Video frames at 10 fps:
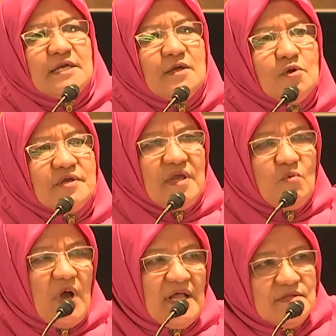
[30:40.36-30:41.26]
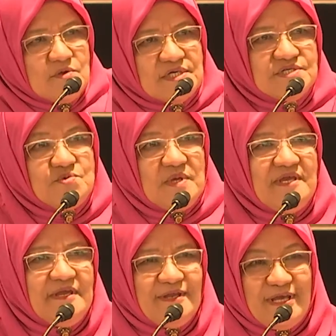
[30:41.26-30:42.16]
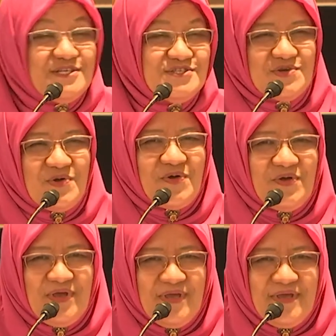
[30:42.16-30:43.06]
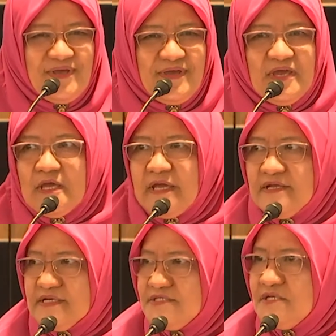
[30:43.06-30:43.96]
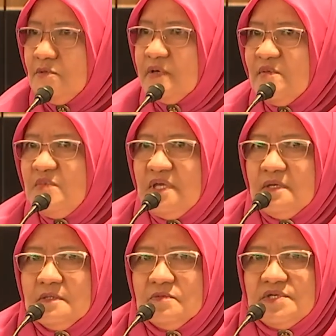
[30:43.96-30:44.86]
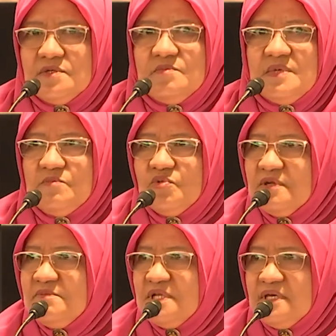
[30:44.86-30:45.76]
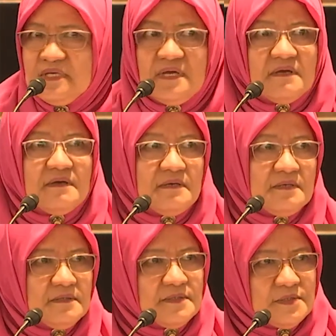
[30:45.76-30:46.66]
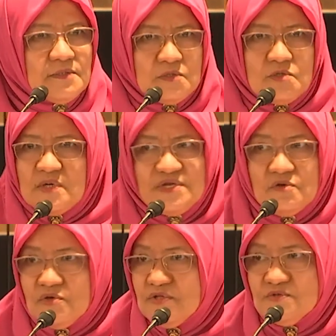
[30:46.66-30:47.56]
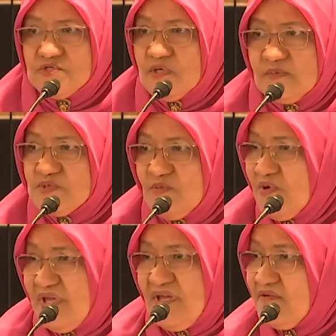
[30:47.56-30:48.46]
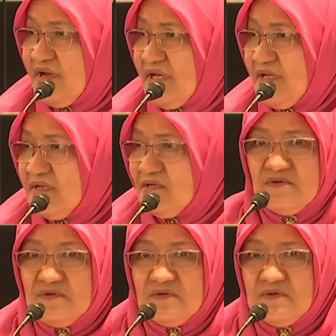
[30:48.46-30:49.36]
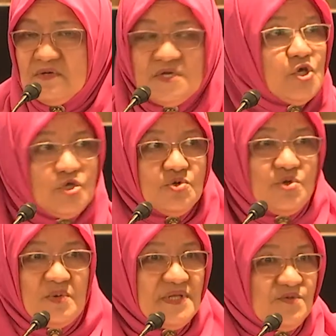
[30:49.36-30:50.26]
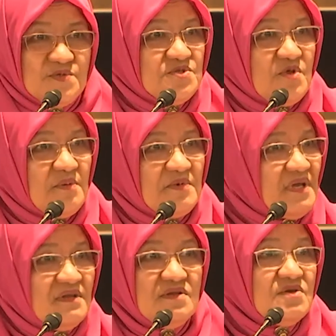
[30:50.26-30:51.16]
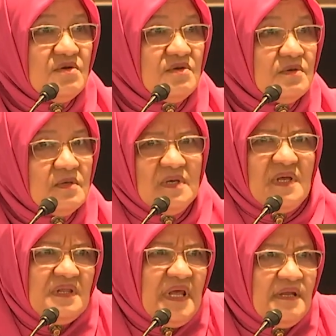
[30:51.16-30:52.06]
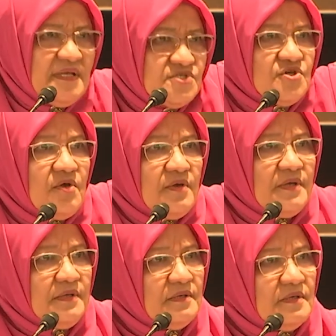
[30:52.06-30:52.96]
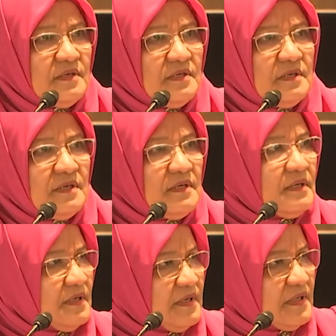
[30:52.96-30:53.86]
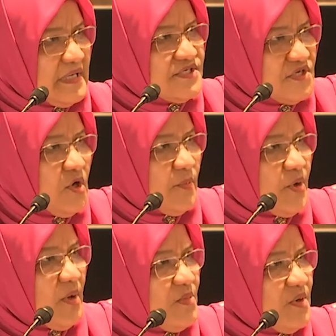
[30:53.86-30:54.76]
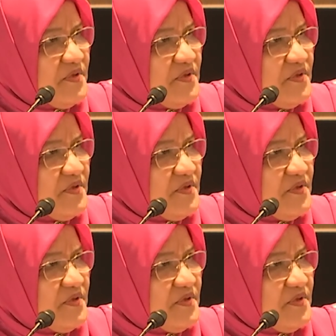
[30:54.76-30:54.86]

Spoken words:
okay, while you are doing it, enjoy. And then she looked at me, what do you mean, Puan Hamidah? Yeah, you are not going to stop smoking, right? No. You don't want to stop, right? No. Then enjoy. Then she got problem